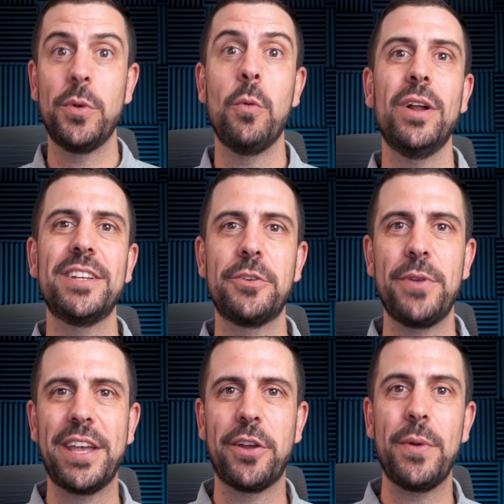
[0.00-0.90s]
we wanted to
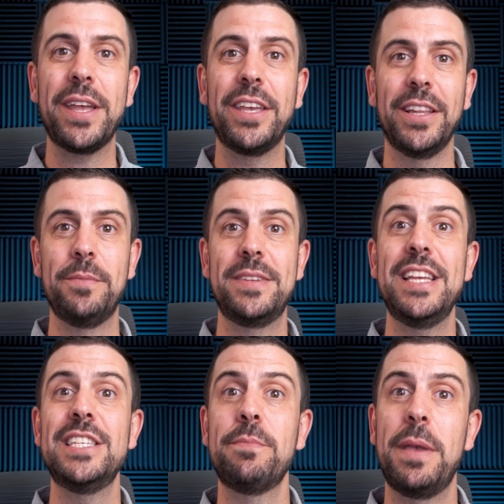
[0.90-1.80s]
create curriculum
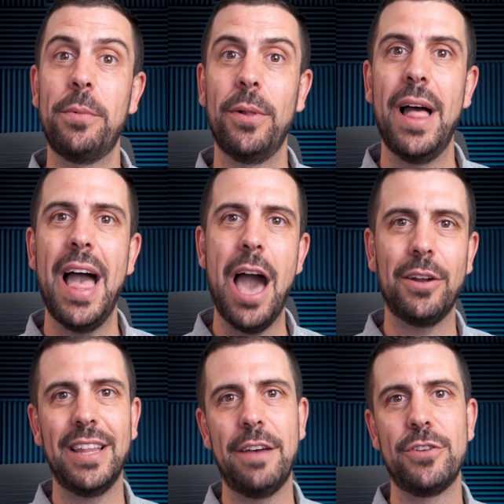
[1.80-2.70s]
teaching people how
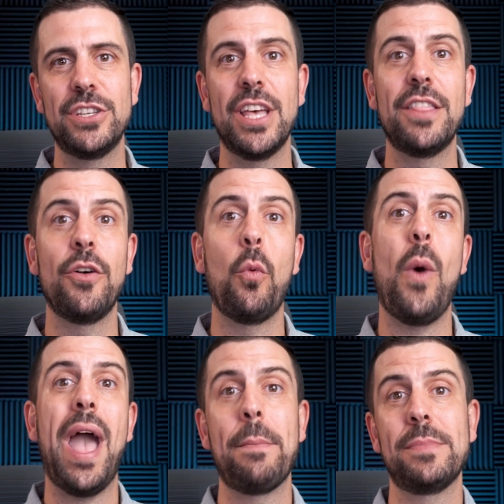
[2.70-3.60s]
to leverage the
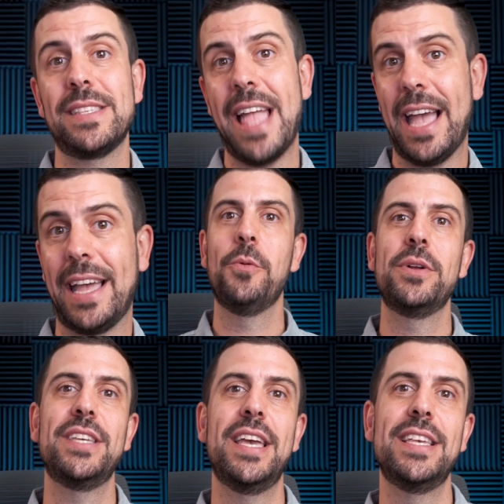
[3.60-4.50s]
WHAM stack,
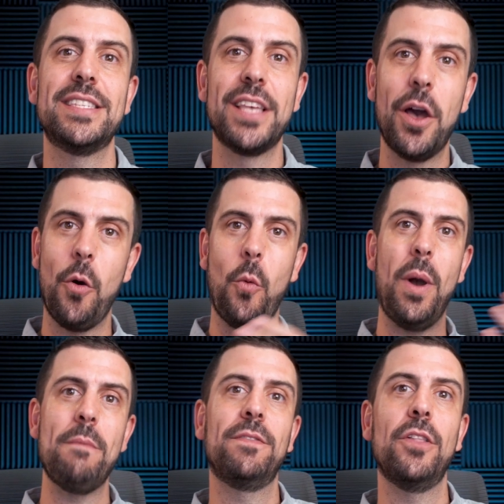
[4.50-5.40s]
which is
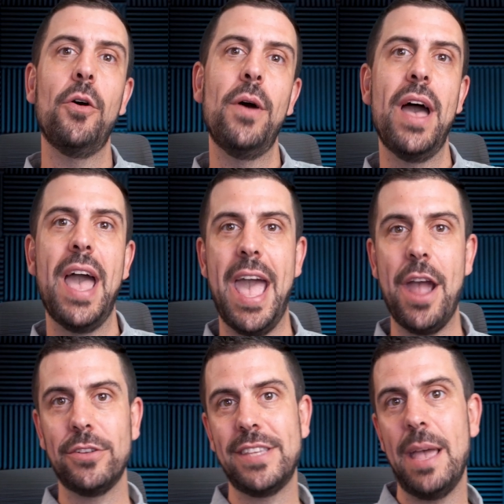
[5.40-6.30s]
Webflow,
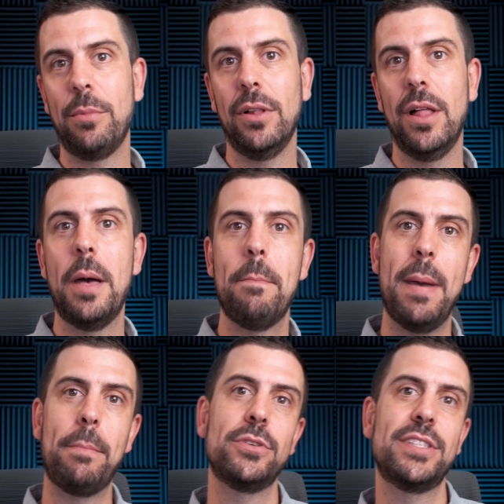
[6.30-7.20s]
Airtable,
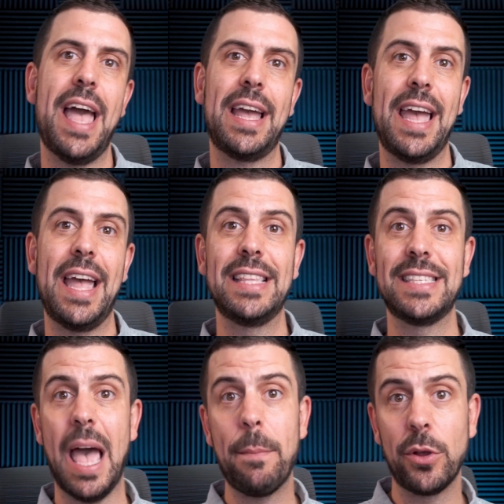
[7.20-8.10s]
Memberstack, and
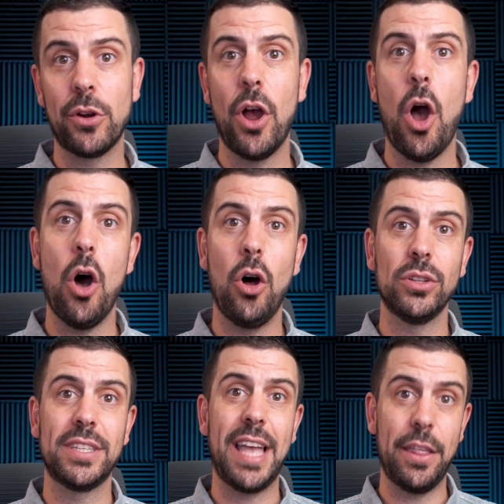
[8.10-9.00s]
Zapier all
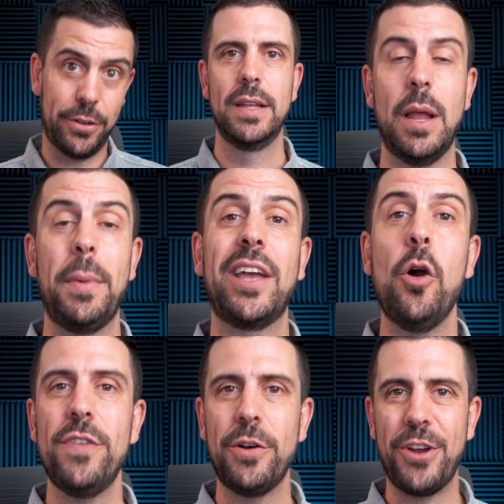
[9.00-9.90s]
together. Now, my
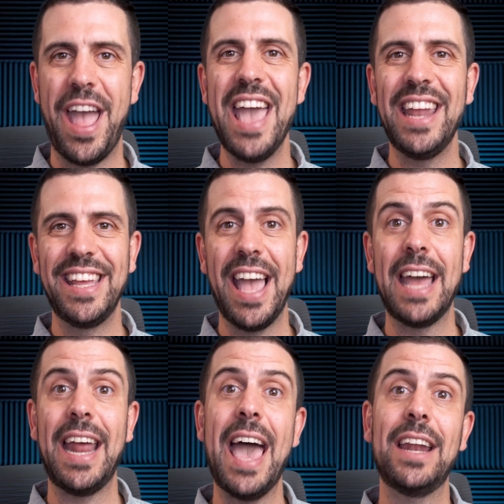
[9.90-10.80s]
co-founder Eddie
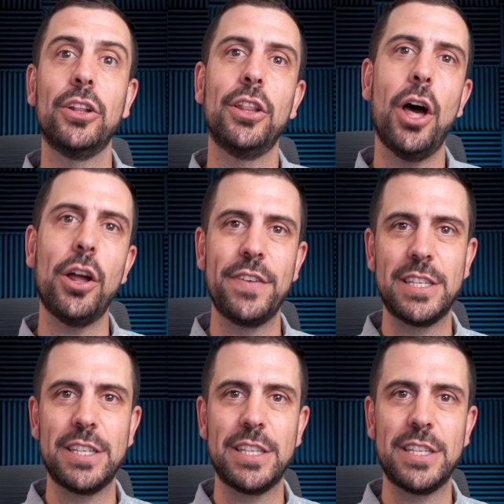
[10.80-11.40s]
had a lot of